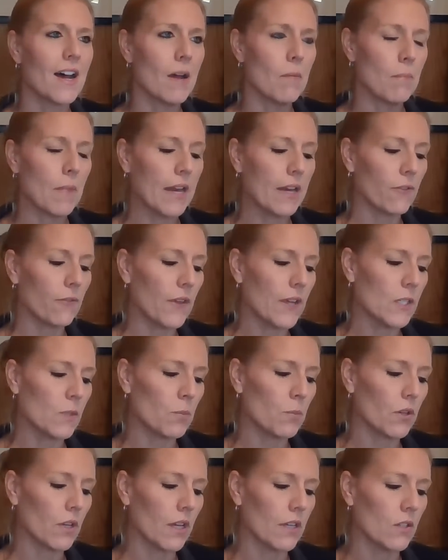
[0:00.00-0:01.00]
made a
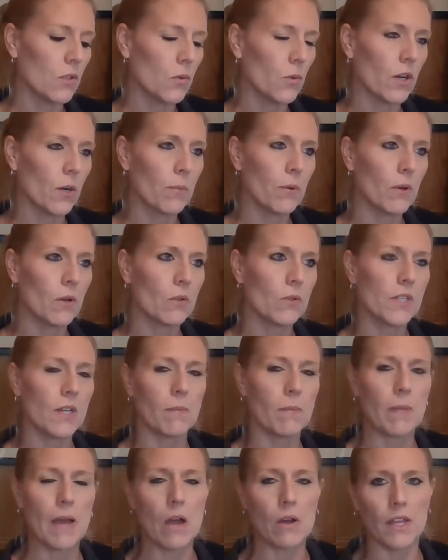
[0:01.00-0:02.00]
Facebook and Twitter post
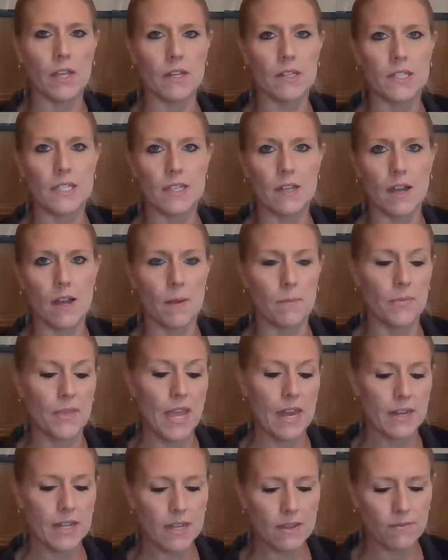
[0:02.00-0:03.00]
about it
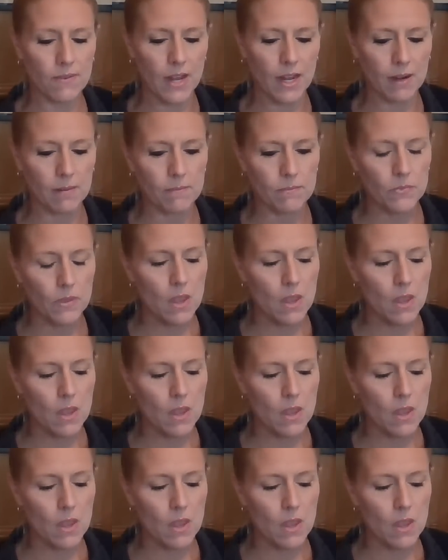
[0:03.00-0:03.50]
that evening.